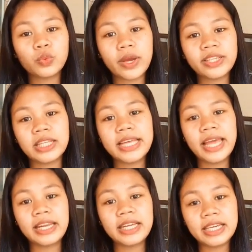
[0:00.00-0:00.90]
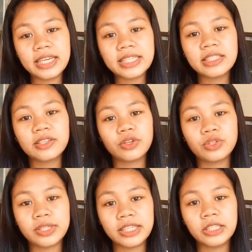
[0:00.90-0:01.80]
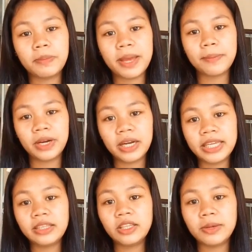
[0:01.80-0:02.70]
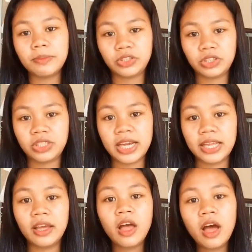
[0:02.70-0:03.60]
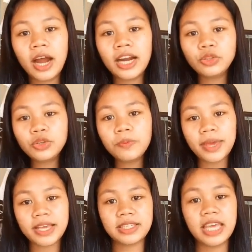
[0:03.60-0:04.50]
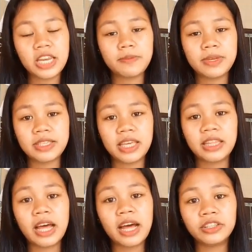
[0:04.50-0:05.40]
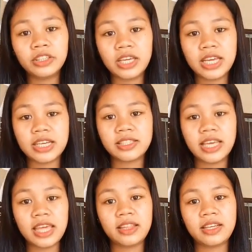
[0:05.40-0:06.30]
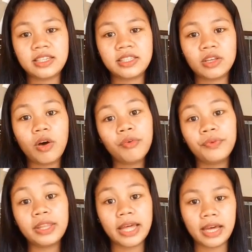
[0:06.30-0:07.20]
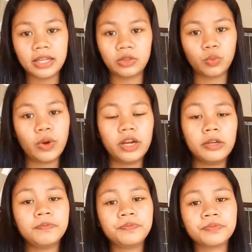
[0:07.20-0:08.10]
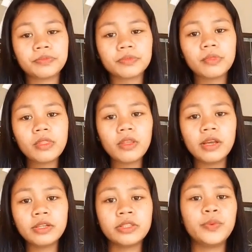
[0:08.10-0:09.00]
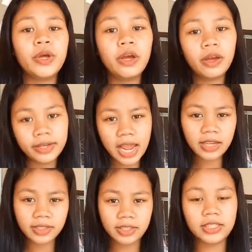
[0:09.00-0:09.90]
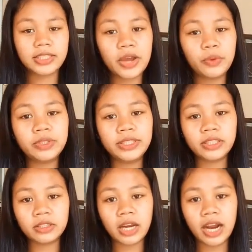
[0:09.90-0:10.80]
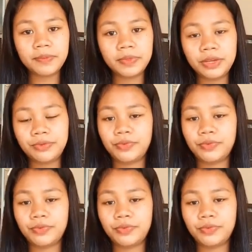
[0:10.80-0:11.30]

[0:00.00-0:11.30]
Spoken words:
wisely and is concealed by Merlin the magician, Arthur makes enemies and other kings and is often at war. So next is I will describe the